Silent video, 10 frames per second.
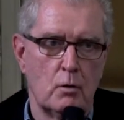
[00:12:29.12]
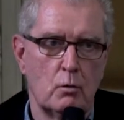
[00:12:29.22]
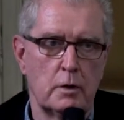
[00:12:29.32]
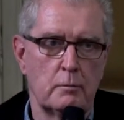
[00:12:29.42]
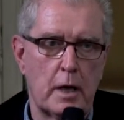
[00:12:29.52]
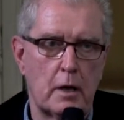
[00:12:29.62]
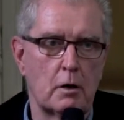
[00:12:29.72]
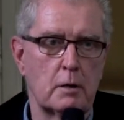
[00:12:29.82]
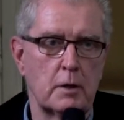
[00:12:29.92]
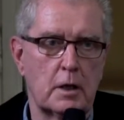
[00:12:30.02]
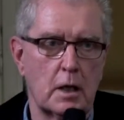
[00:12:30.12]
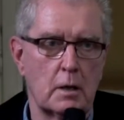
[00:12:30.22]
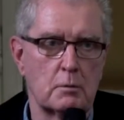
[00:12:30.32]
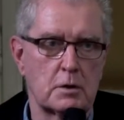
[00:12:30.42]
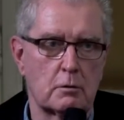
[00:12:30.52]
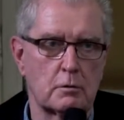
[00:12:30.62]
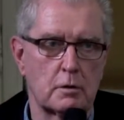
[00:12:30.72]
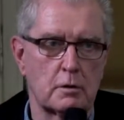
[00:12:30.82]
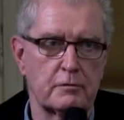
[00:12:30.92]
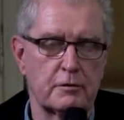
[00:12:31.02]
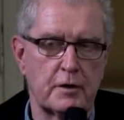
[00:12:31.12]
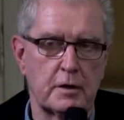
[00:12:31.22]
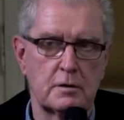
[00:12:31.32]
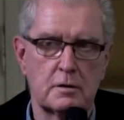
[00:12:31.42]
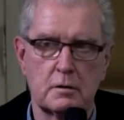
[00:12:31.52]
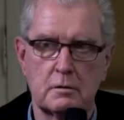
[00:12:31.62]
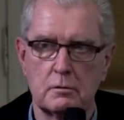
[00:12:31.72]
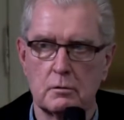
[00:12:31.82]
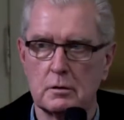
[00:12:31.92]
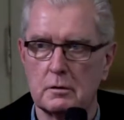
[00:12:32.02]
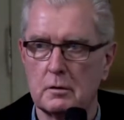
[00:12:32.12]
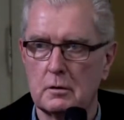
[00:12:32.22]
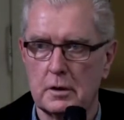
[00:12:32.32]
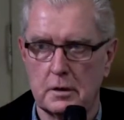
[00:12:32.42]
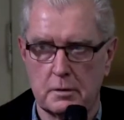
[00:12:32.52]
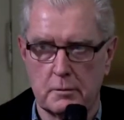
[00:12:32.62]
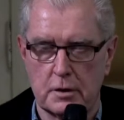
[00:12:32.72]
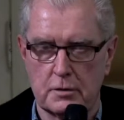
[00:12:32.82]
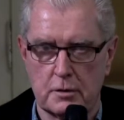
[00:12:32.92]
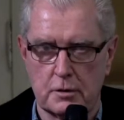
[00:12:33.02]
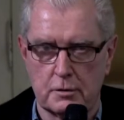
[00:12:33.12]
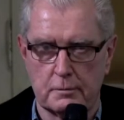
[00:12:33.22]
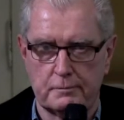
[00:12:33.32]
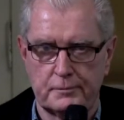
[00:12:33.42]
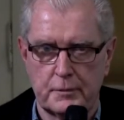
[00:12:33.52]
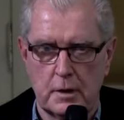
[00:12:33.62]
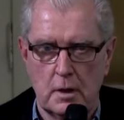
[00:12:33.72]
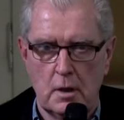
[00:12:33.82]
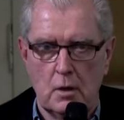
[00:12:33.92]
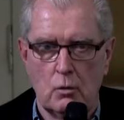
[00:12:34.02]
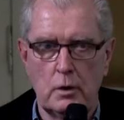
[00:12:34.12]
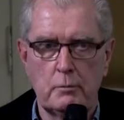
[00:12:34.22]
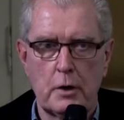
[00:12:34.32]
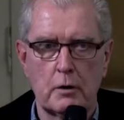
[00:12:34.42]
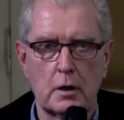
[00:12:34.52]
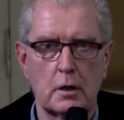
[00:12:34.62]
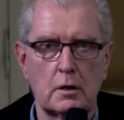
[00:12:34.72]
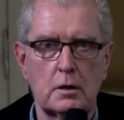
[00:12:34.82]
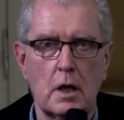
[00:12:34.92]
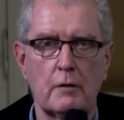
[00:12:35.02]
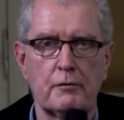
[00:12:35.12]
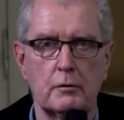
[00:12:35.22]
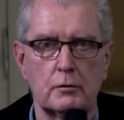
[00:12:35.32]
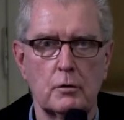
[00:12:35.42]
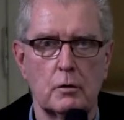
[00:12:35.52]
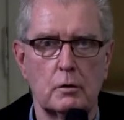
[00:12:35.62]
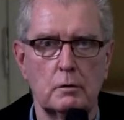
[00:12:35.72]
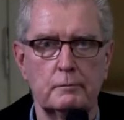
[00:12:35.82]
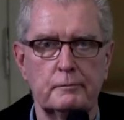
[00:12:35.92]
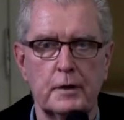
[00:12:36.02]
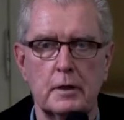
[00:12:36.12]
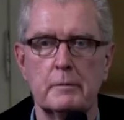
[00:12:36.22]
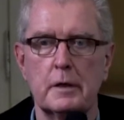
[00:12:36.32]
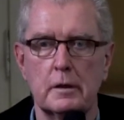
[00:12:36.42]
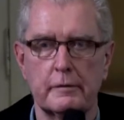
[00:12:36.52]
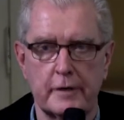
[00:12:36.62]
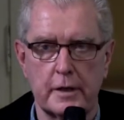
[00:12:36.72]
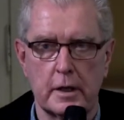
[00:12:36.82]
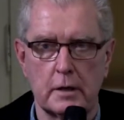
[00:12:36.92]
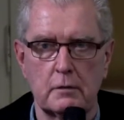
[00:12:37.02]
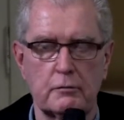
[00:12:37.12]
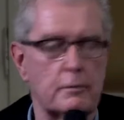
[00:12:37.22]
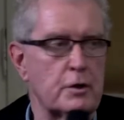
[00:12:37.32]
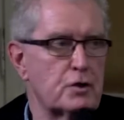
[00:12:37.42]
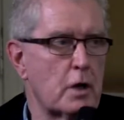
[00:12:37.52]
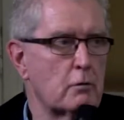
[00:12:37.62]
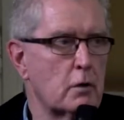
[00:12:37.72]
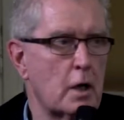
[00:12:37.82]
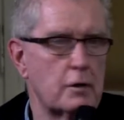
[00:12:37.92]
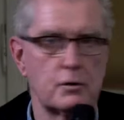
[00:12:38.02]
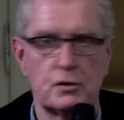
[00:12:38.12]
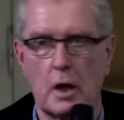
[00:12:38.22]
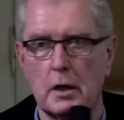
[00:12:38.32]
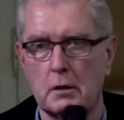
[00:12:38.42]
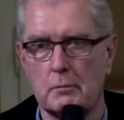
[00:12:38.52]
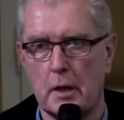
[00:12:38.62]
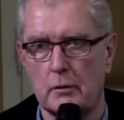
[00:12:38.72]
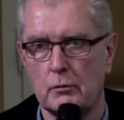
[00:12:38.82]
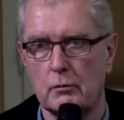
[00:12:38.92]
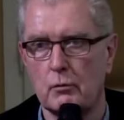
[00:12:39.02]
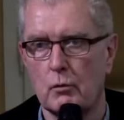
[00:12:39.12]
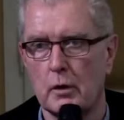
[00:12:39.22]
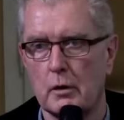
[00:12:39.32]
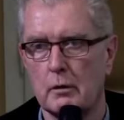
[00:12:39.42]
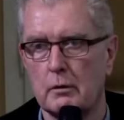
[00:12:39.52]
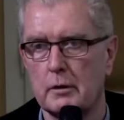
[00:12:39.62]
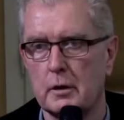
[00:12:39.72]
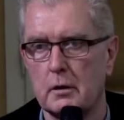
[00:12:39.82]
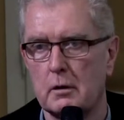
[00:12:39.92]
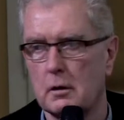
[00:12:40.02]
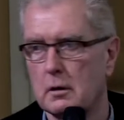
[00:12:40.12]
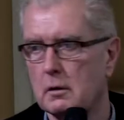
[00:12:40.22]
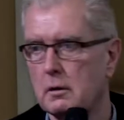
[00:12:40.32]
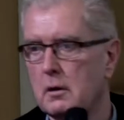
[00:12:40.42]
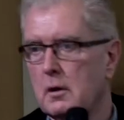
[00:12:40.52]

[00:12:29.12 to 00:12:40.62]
William Perry became Secretary of Defense during the Clinton administration. William Perry got a telephone call in the middle of the night from the general under Cheyenne Mountain, where the